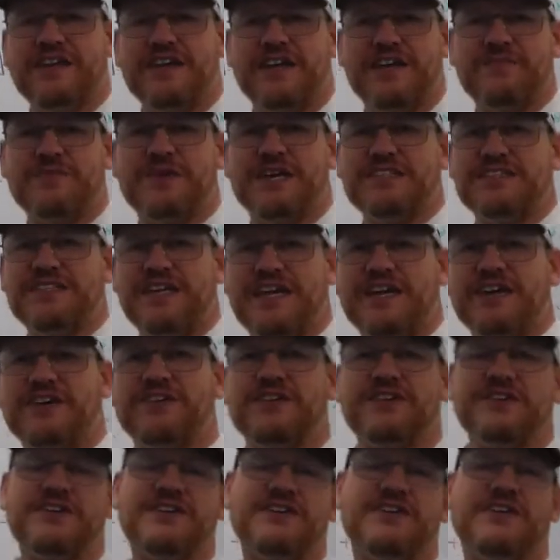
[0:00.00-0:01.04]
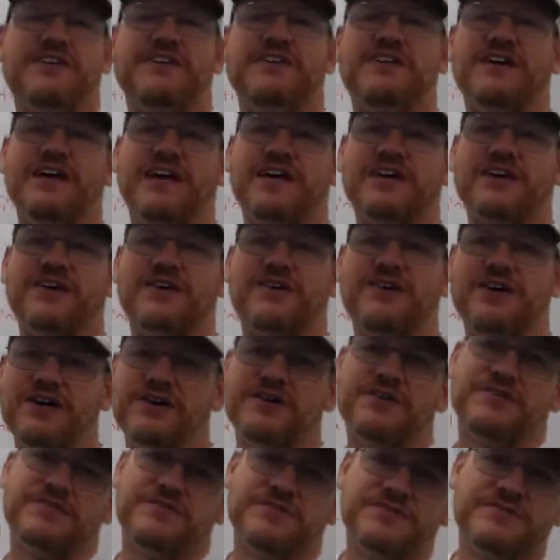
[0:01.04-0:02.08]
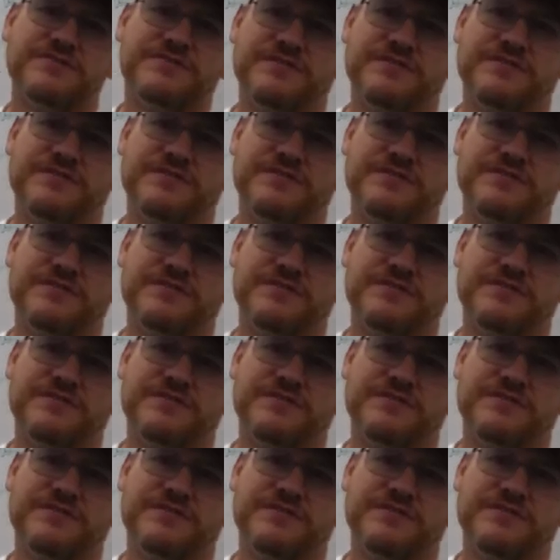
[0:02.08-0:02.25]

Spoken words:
and my tail, I go, oh,